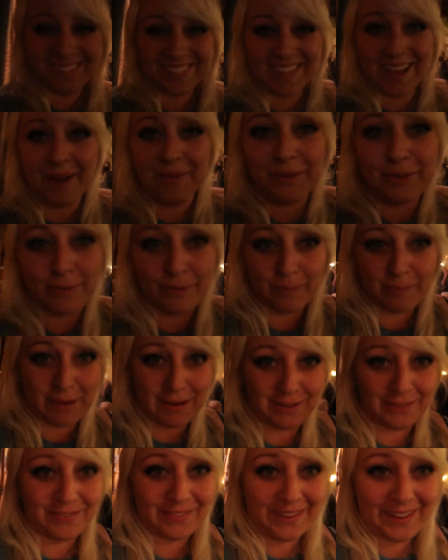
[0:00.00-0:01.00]
That was
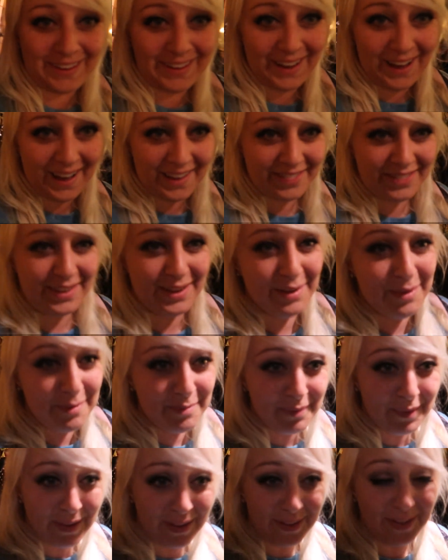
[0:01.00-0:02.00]
amazing. I think
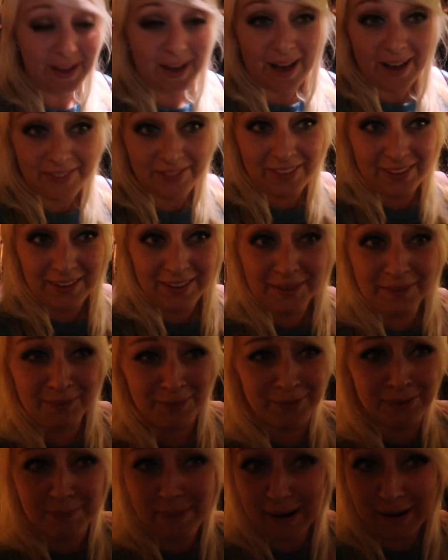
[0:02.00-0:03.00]
it
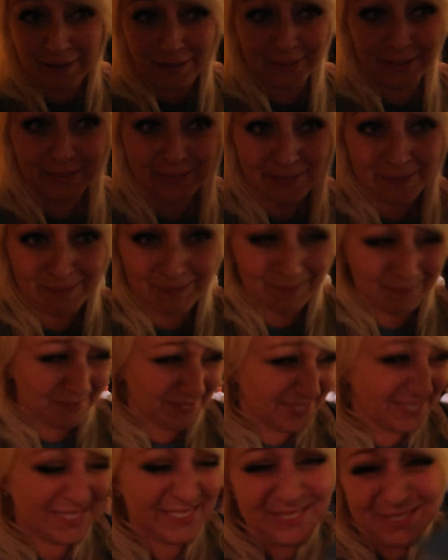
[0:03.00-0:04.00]
was better than
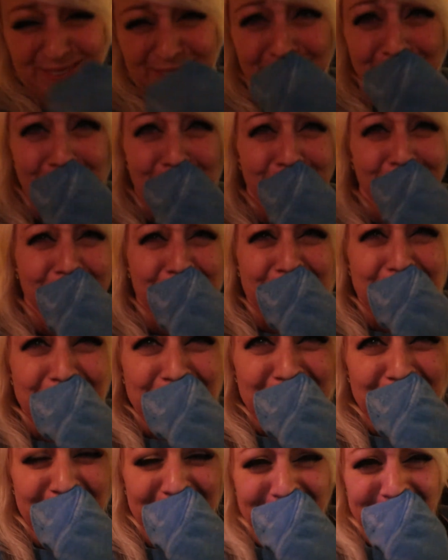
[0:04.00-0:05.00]
Disney World
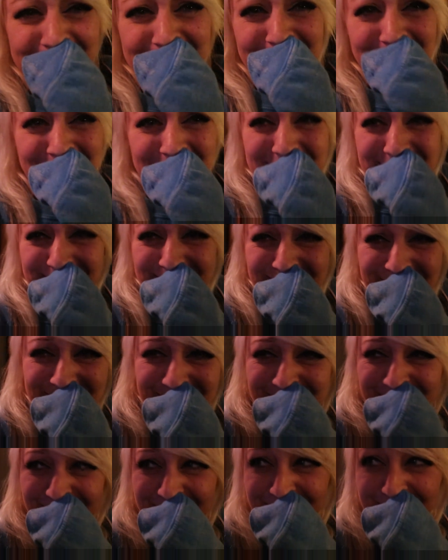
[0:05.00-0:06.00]
again. Everything's
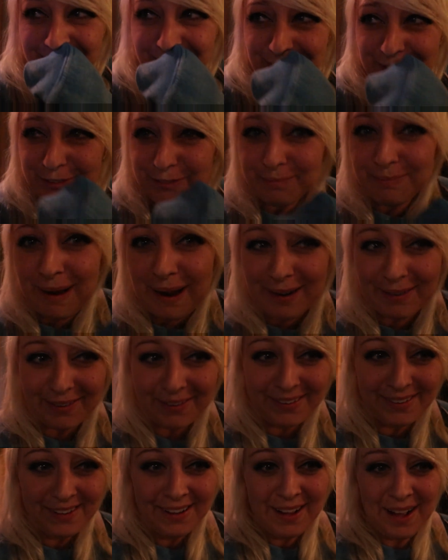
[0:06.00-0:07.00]
just so much
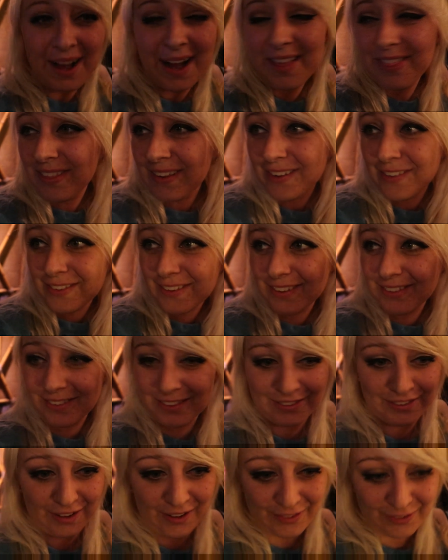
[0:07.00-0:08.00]
better. I think it's because
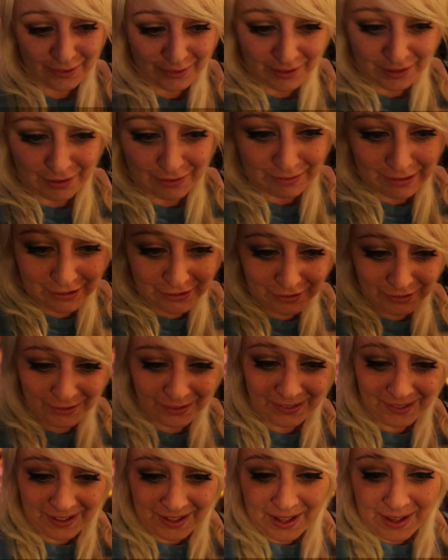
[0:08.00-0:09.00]
it's also the
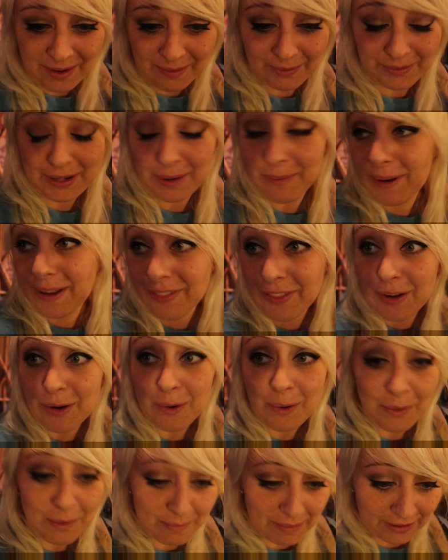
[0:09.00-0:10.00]
original. Well, now we have to
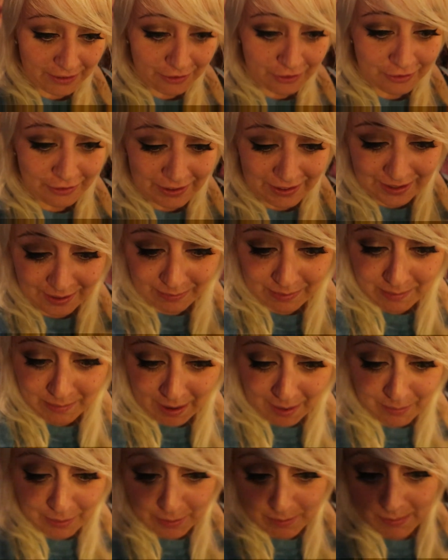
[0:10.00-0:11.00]
go to Main Street, get my
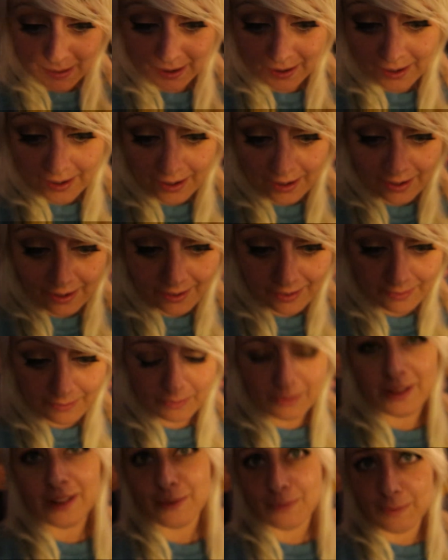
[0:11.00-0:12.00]
mom her mug.
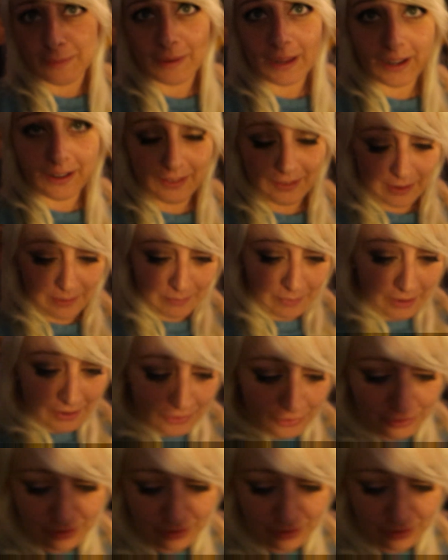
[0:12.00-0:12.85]
Well, that's how I'm getting her a mug.